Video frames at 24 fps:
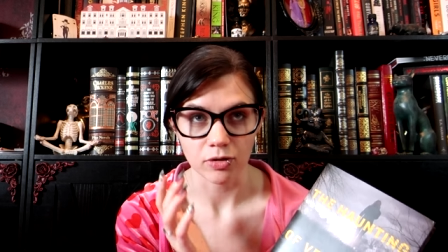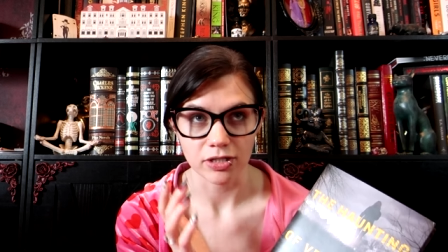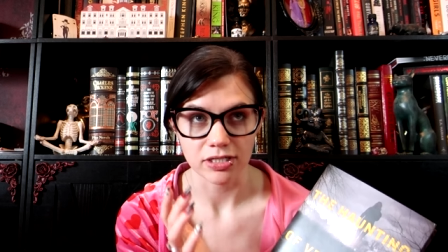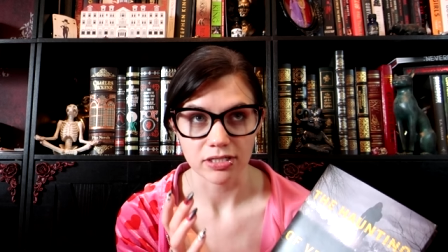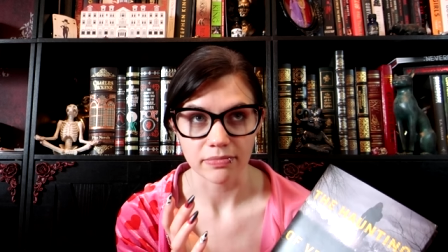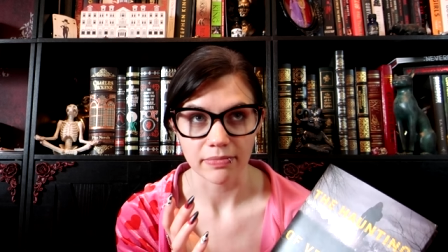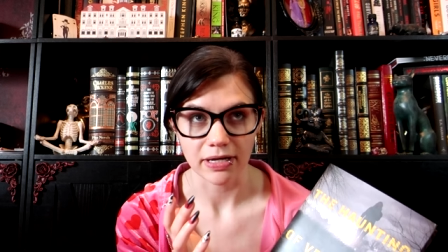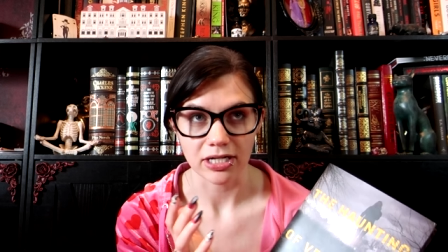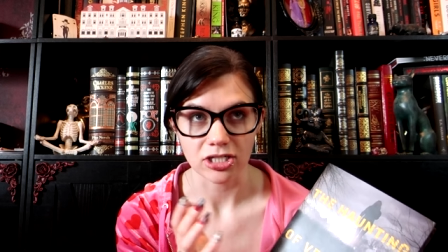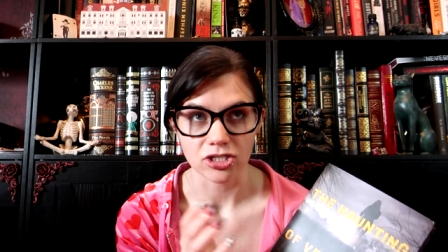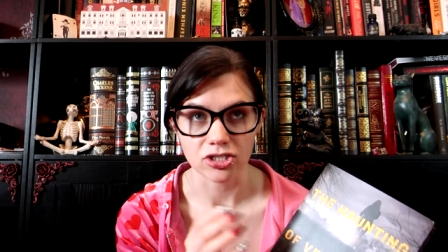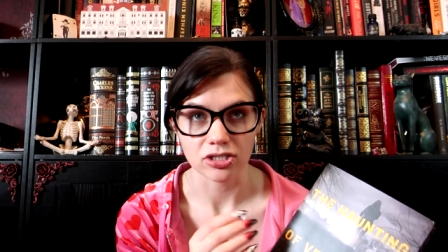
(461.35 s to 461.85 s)

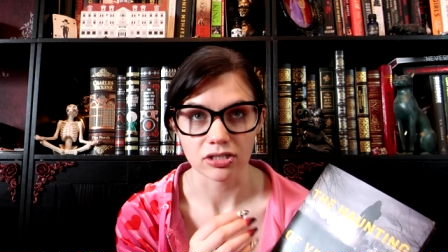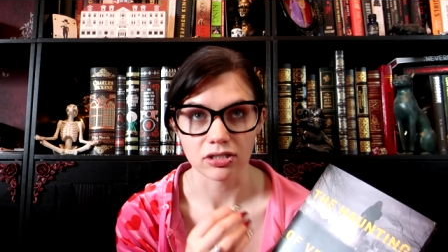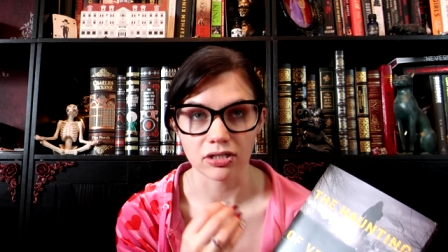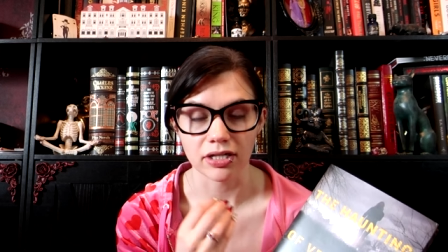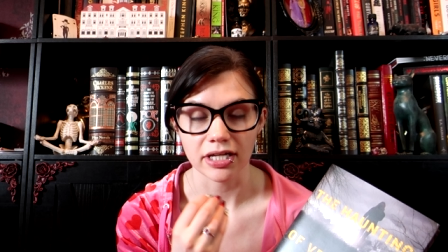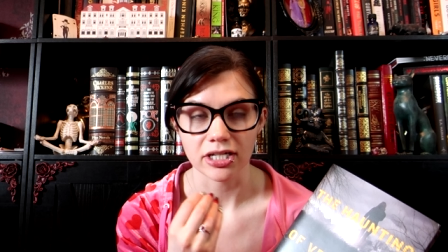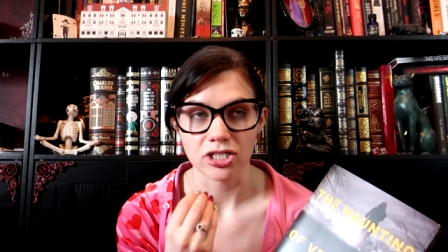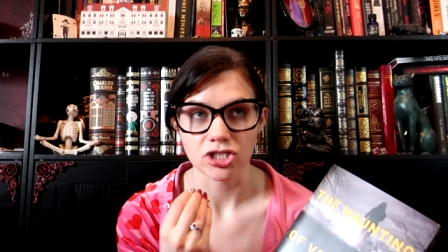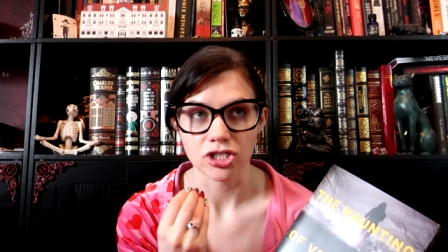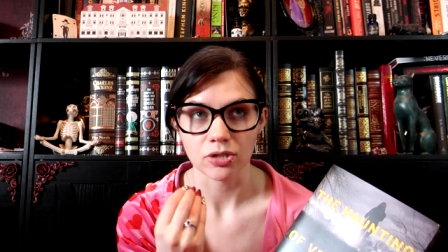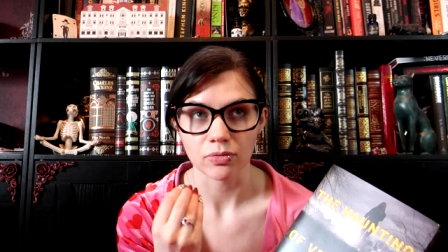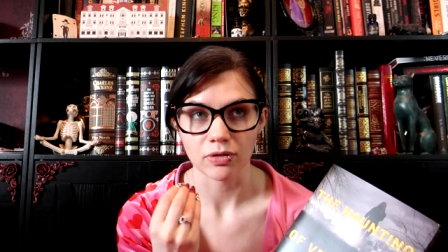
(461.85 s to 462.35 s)
one-dimensional
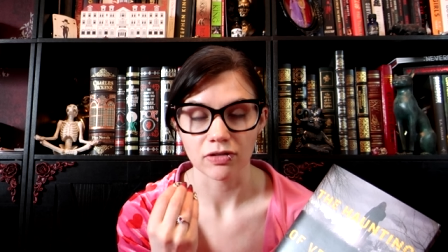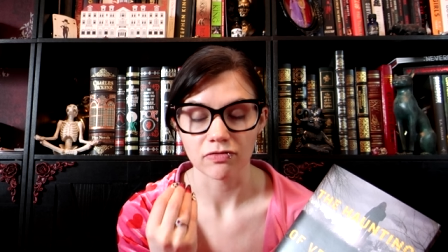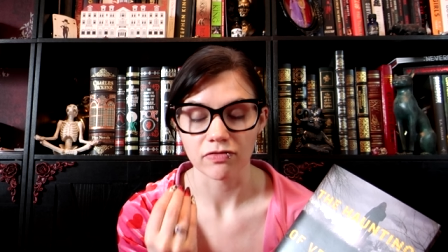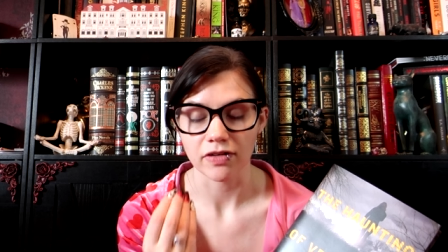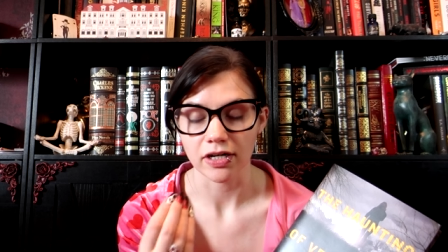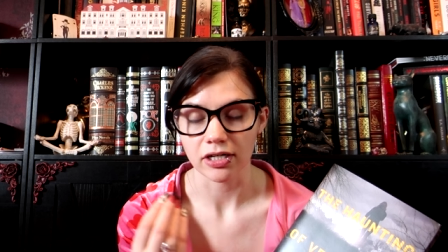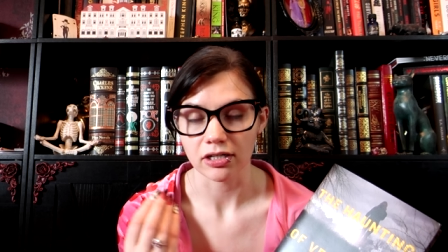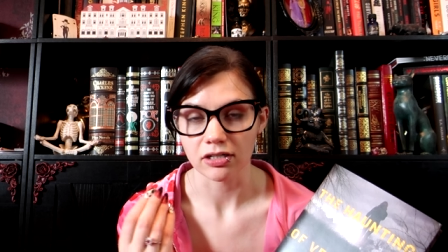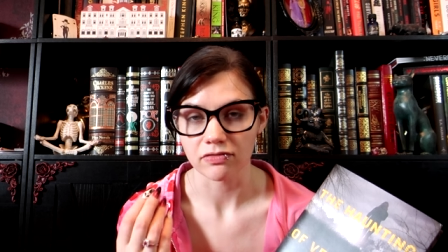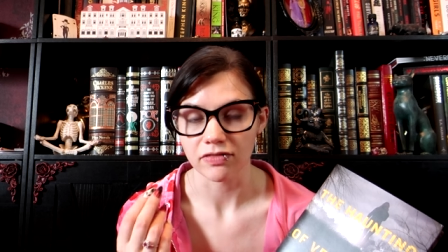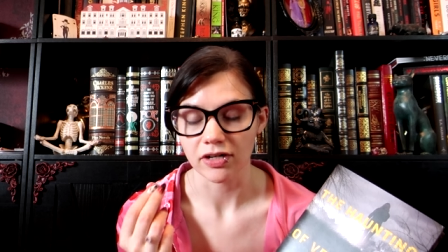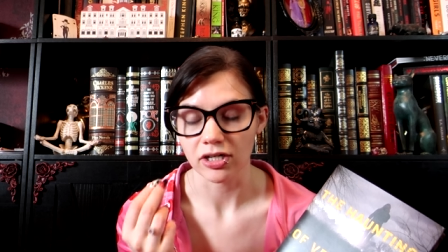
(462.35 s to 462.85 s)
and showing
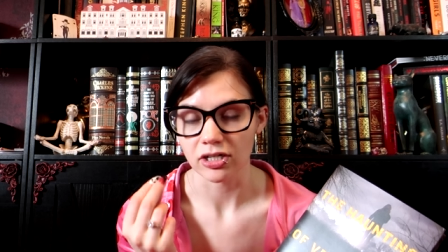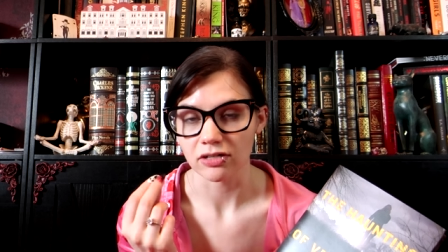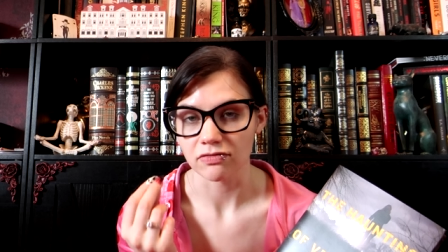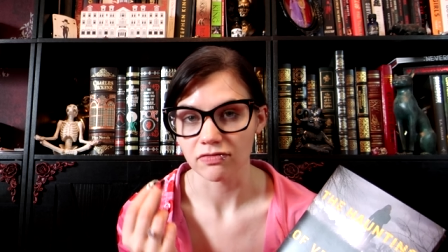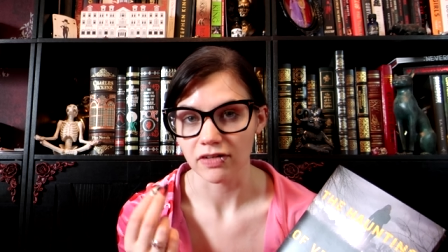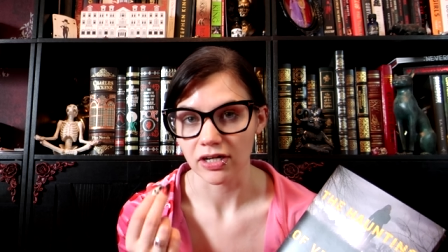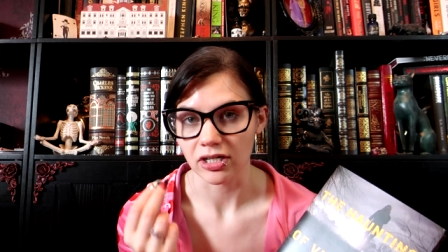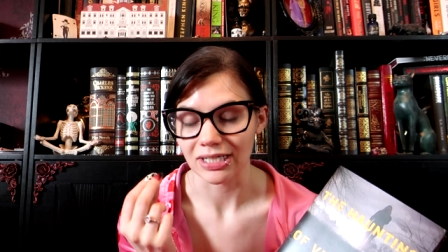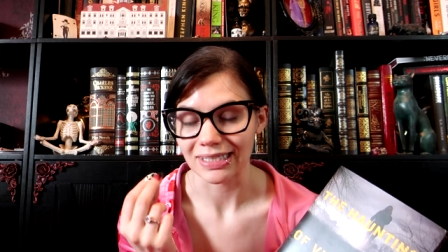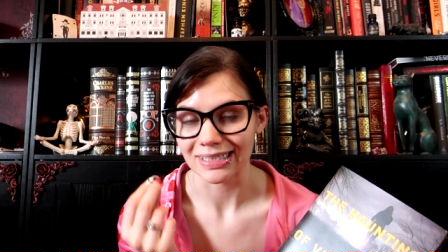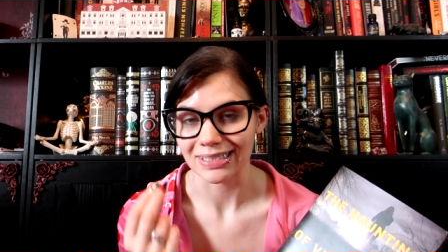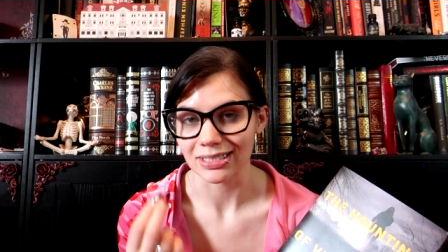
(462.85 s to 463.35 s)
very, very,
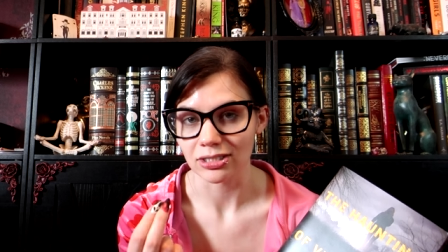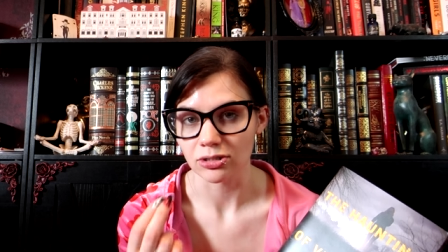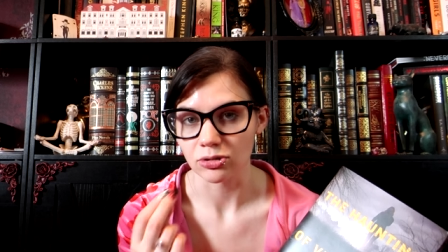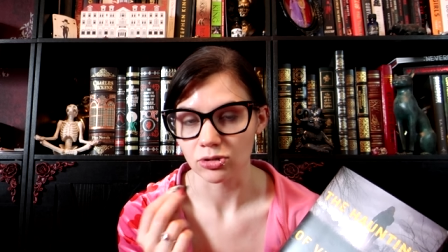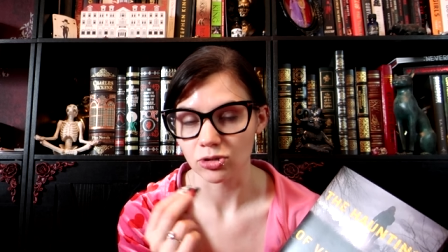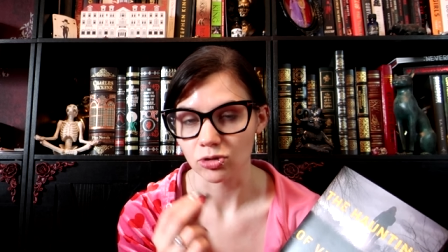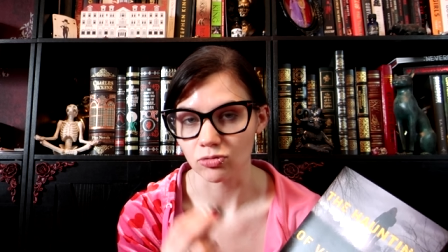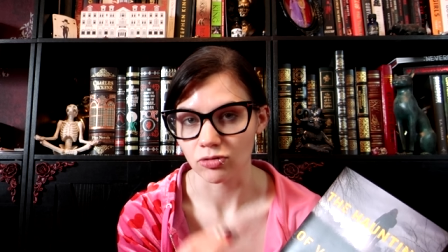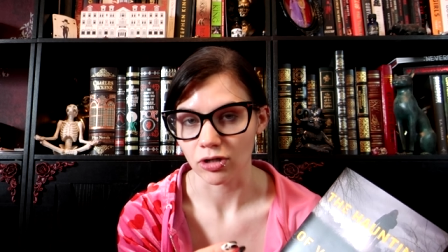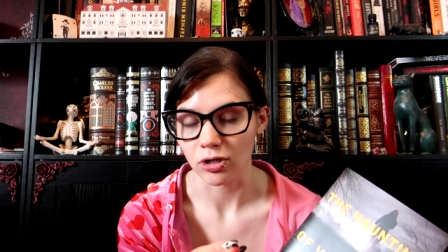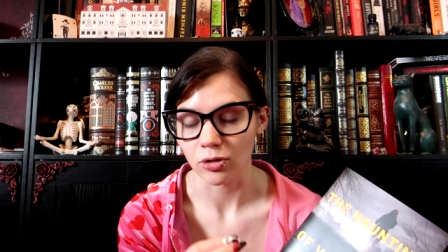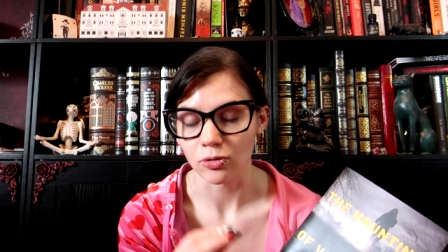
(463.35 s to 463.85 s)
very
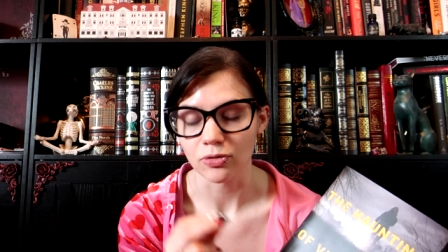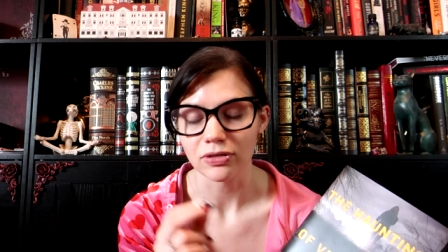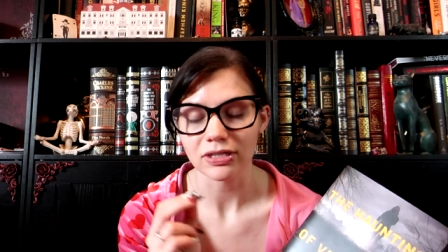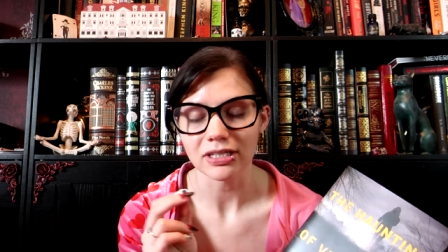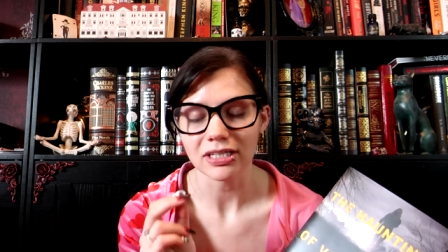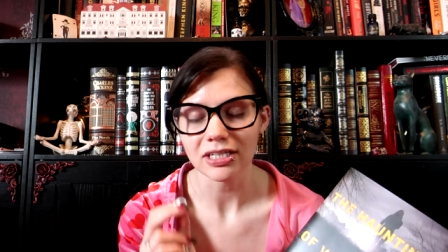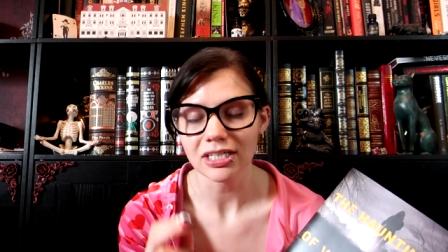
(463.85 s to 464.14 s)
little growth,